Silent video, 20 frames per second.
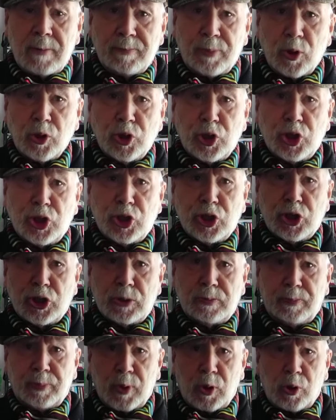Push,
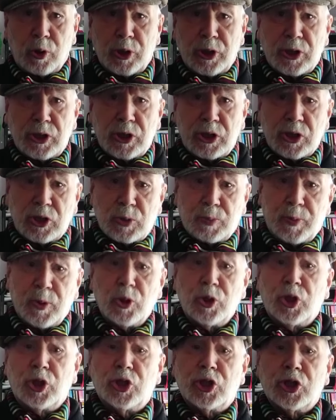boys,
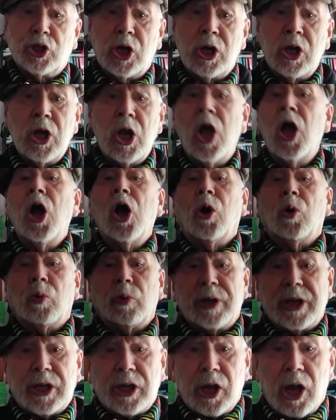push.
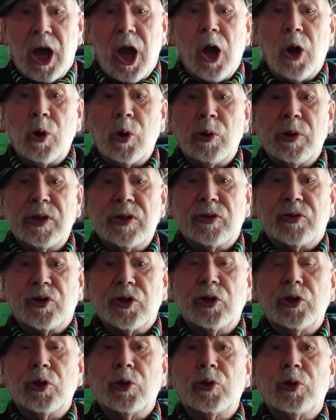We're going
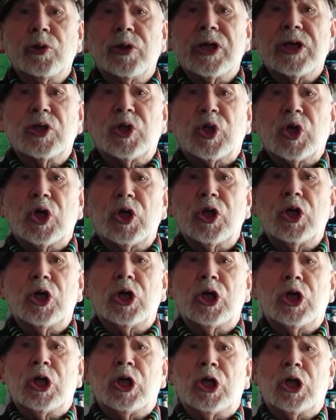through the
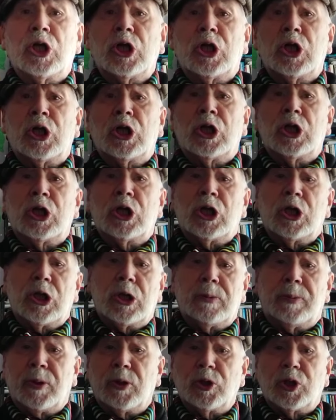
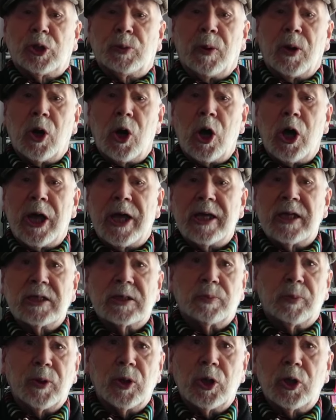tunnel. Push,
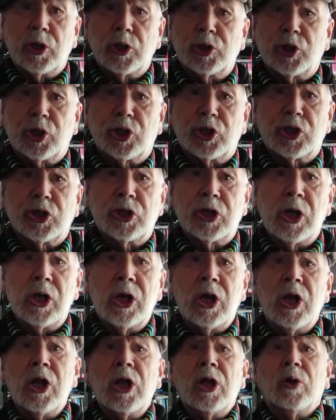boys, push
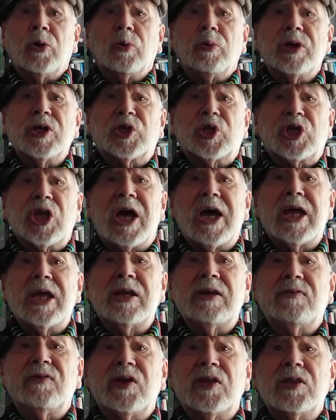
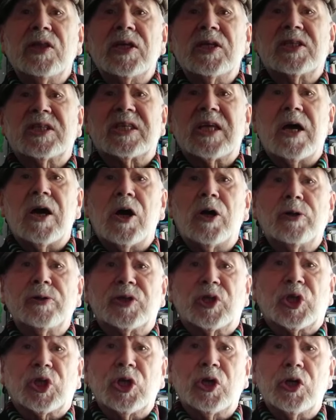saving the
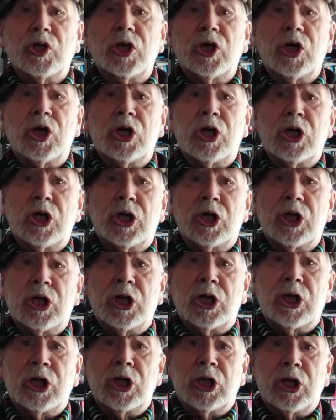salt sun.
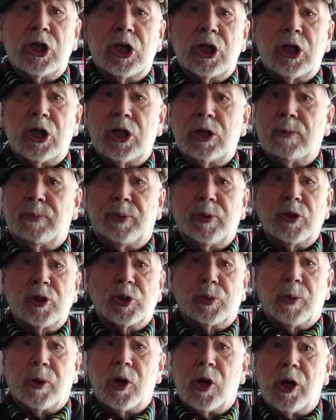Oh,
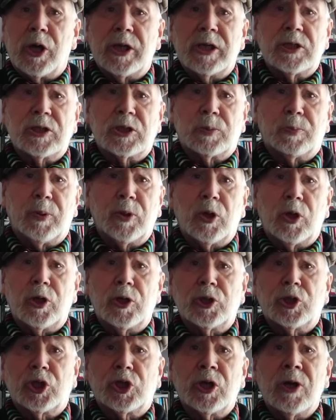push, boys,
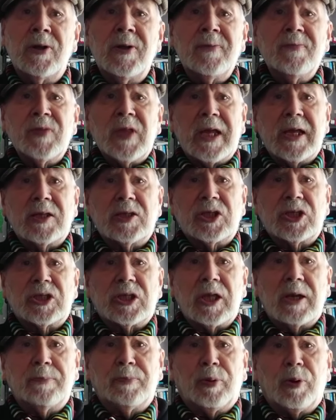push. It's
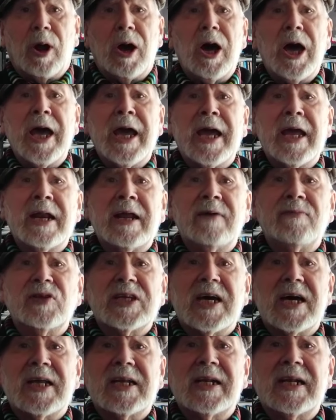the pride of
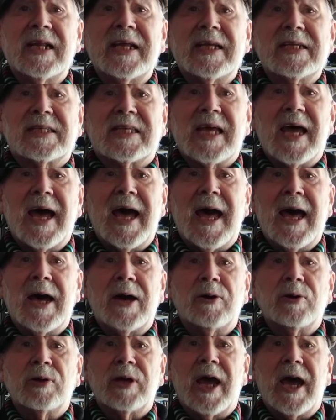Dudley
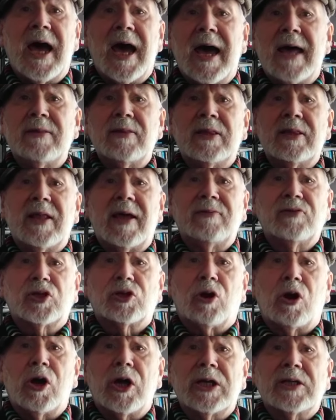Town, and
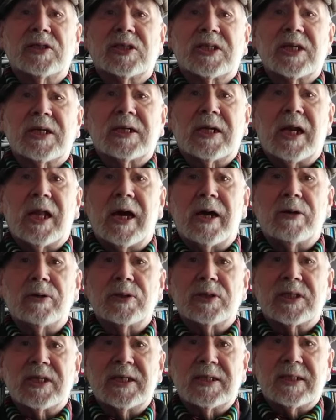they've tried to
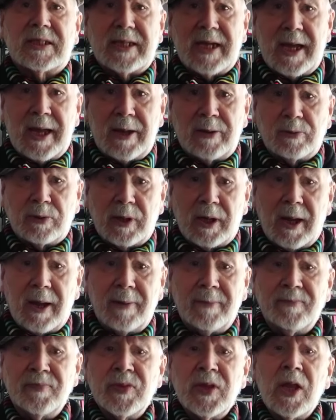close it down.
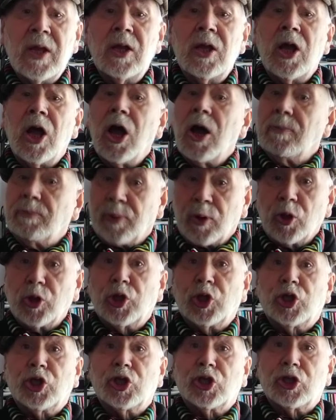
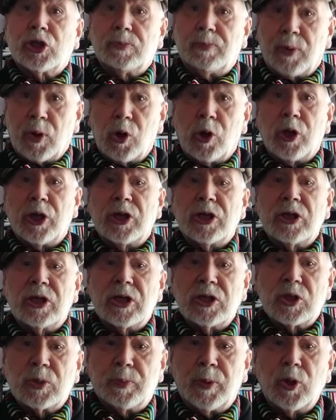Push,
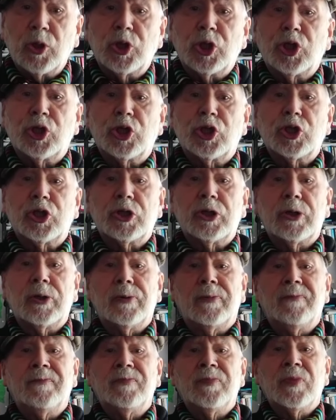boys, push.
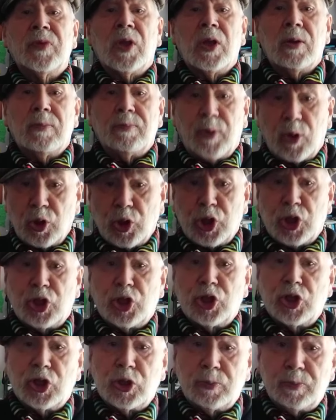
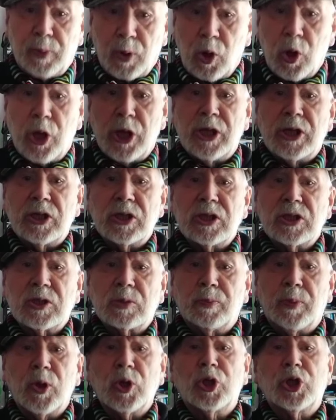Push,
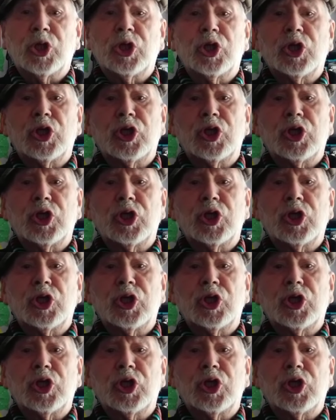boys, push.